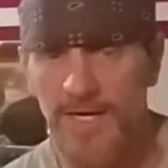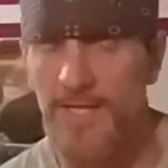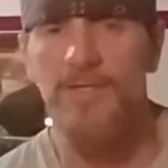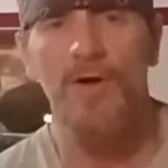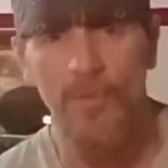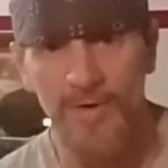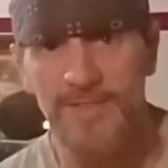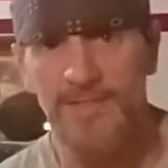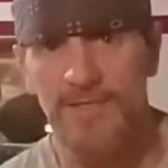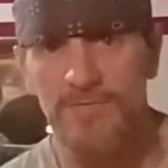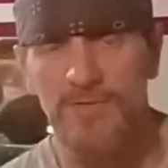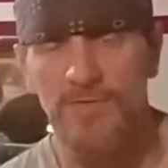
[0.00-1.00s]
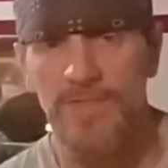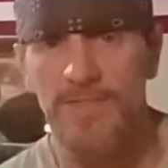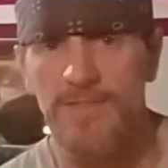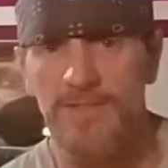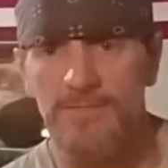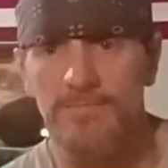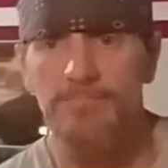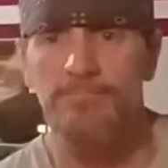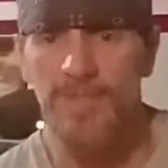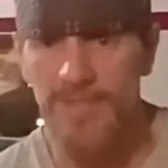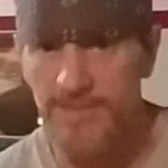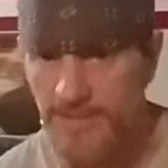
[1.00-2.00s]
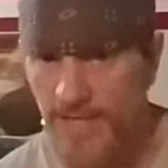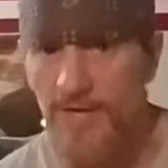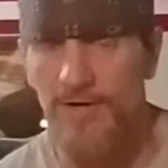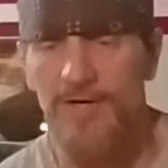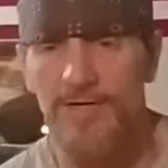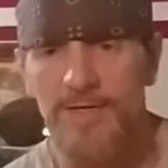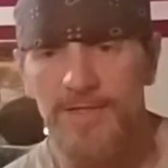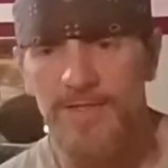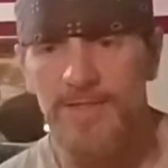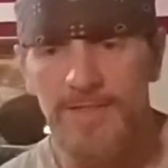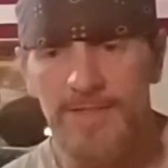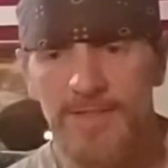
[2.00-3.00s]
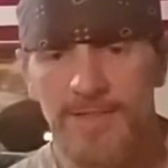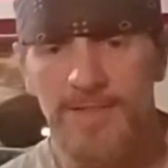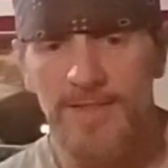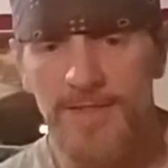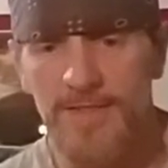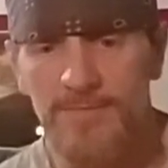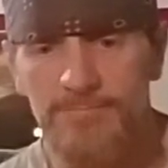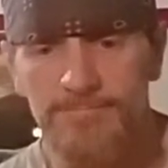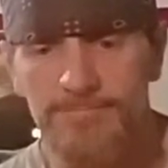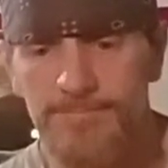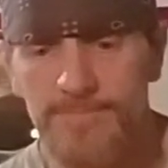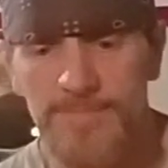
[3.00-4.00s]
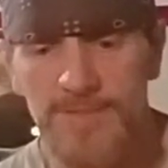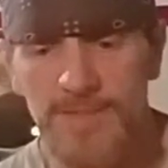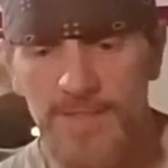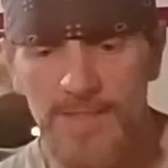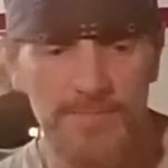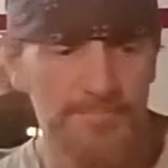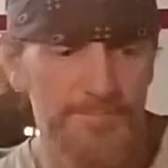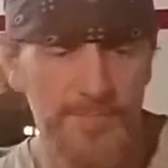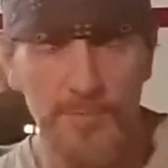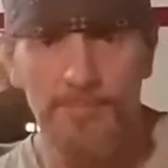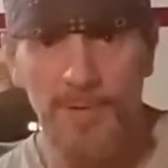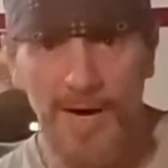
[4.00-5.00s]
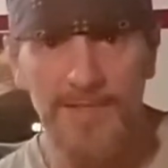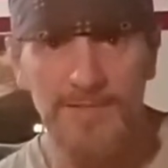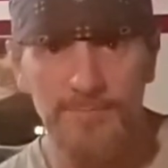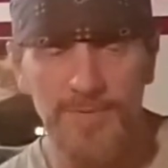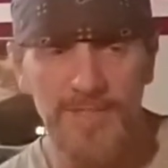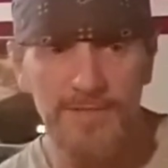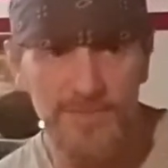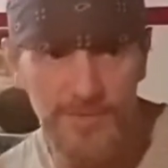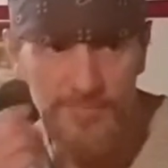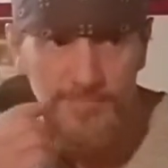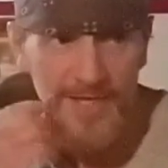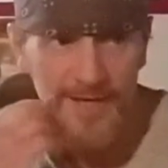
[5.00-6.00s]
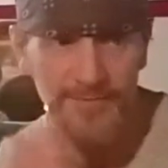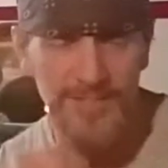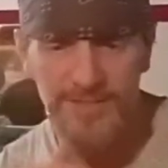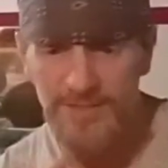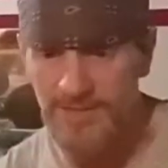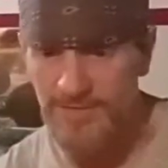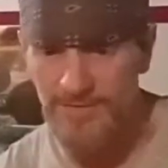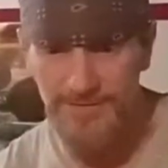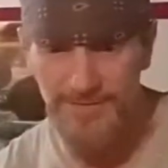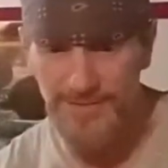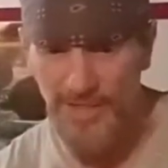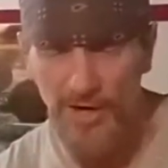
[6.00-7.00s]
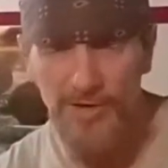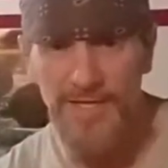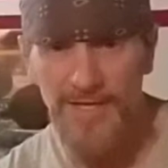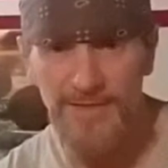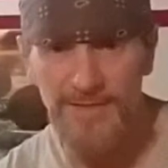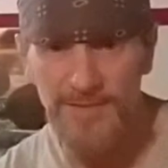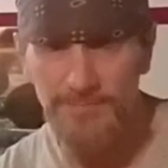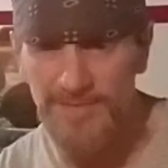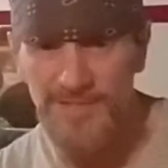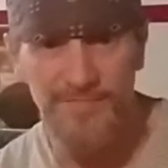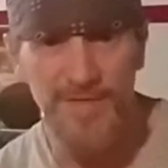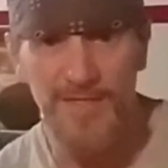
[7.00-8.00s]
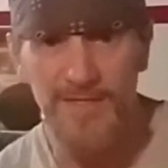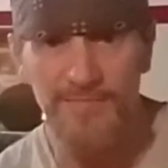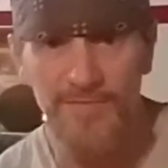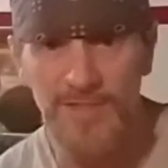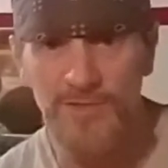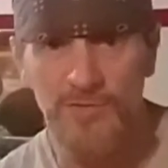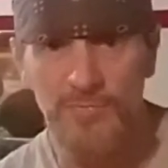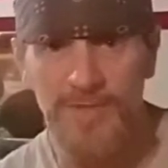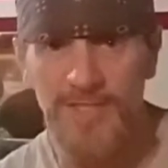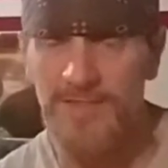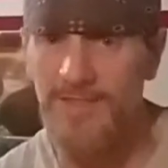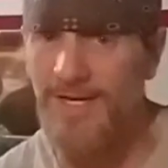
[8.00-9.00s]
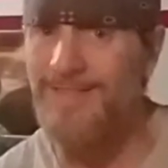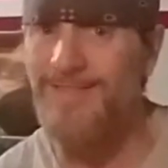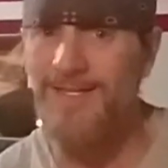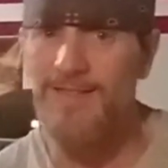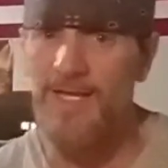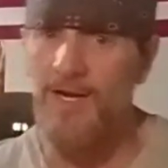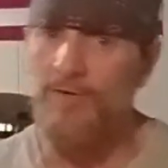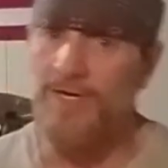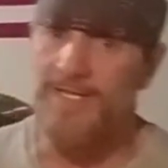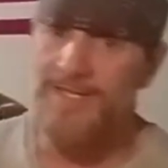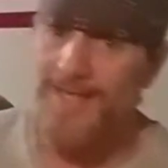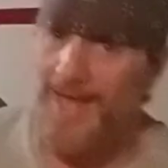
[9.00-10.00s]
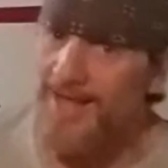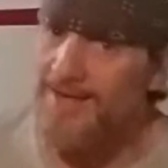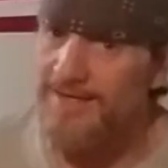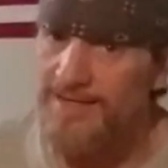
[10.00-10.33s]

know it sounds crazy, but it's there. And possibly they'll be able to target specific individuals with this, and I think they already can.